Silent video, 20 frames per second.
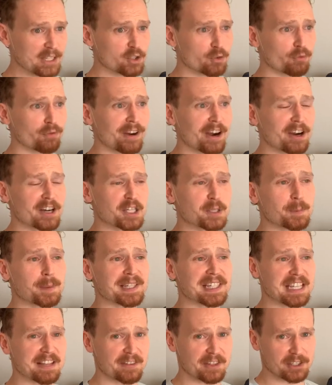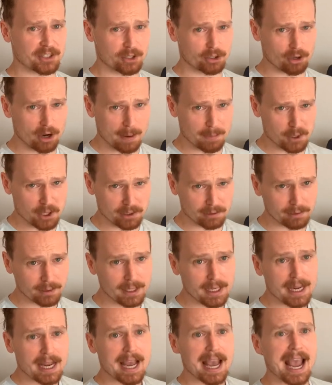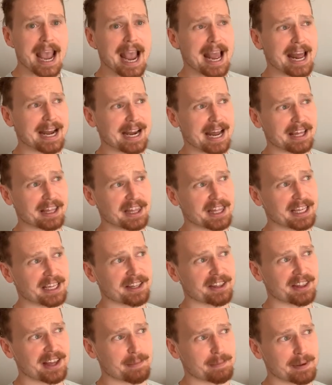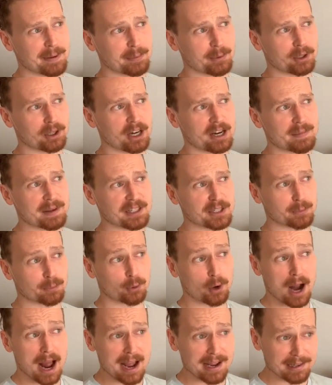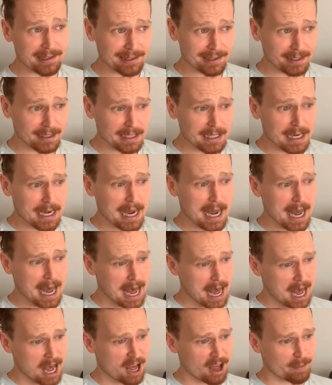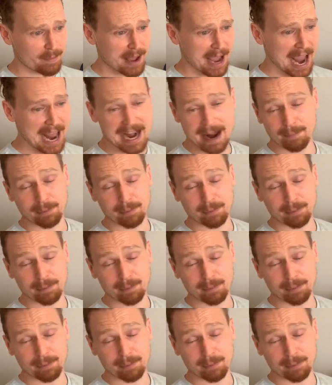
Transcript: very specific to corruption, and I think that people are going to be surprised. And